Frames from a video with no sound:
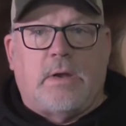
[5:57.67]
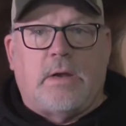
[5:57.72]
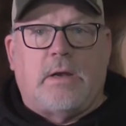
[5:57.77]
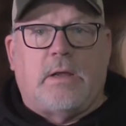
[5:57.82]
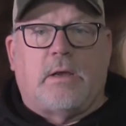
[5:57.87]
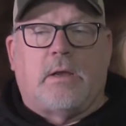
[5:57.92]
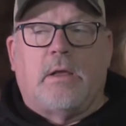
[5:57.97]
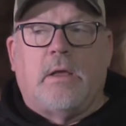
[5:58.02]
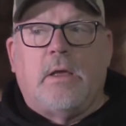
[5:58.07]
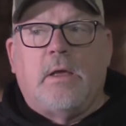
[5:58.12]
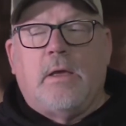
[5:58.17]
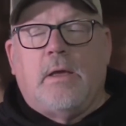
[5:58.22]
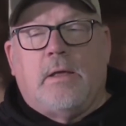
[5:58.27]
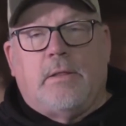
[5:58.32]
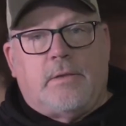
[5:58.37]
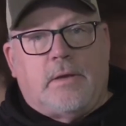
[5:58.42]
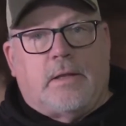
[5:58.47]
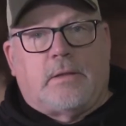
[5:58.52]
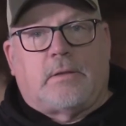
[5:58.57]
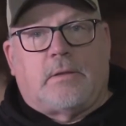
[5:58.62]
meaning
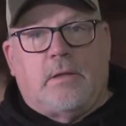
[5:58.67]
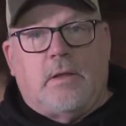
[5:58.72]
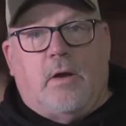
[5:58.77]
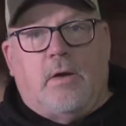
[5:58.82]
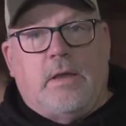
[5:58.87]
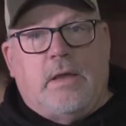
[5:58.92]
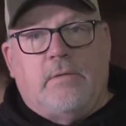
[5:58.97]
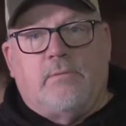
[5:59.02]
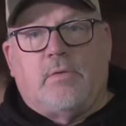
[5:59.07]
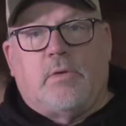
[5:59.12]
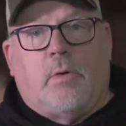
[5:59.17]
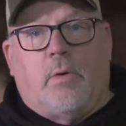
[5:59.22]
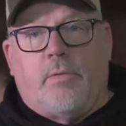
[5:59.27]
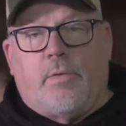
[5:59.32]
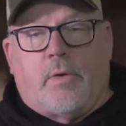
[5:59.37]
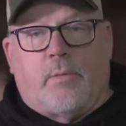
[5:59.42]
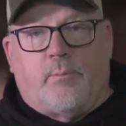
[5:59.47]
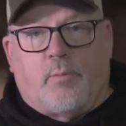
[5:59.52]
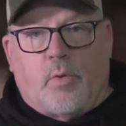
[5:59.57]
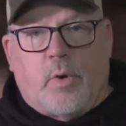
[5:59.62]
that even though
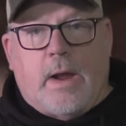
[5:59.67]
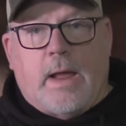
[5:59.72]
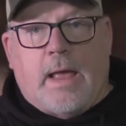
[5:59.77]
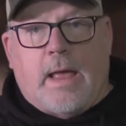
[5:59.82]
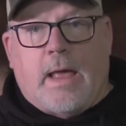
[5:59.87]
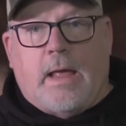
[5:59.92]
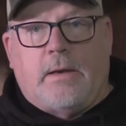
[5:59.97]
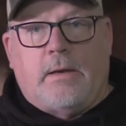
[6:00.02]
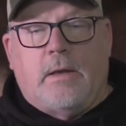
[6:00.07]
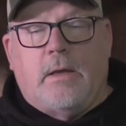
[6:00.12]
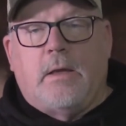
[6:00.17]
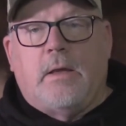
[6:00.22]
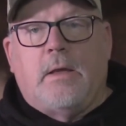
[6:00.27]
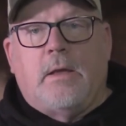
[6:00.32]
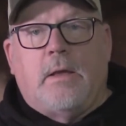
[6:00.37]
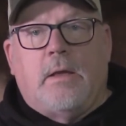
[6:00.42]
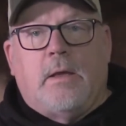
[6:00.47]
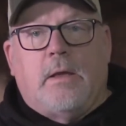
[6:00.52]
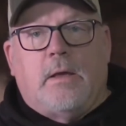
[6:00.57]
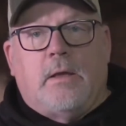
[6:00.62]
they're bred,
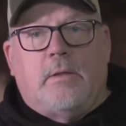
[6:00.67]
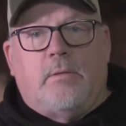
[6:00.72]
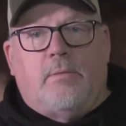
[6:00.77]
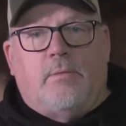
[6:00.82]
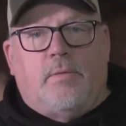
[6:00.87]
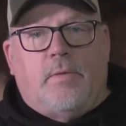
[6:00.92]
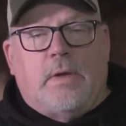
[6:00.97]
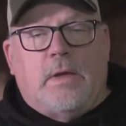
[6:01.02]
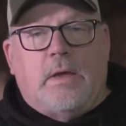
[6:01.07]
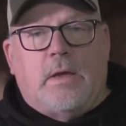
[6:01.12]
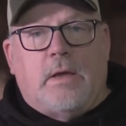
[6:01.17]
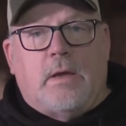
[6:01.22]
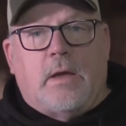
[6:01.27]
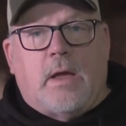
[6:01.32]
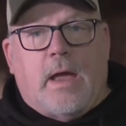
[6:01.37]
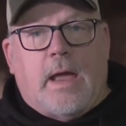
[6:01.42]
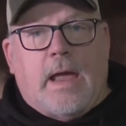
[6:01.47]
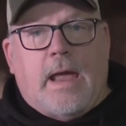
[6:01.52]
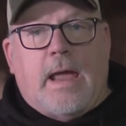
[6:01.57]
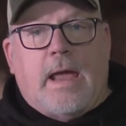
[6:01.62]

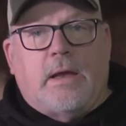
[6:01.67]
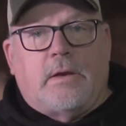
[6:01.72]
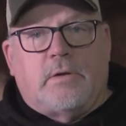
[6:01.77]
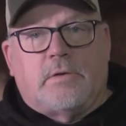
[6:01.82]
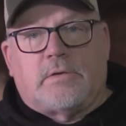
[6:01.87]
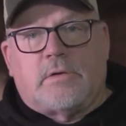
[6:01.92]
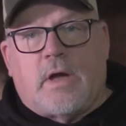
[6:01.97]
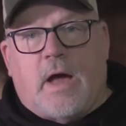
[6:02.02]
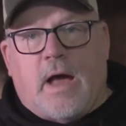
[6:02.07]
the egg does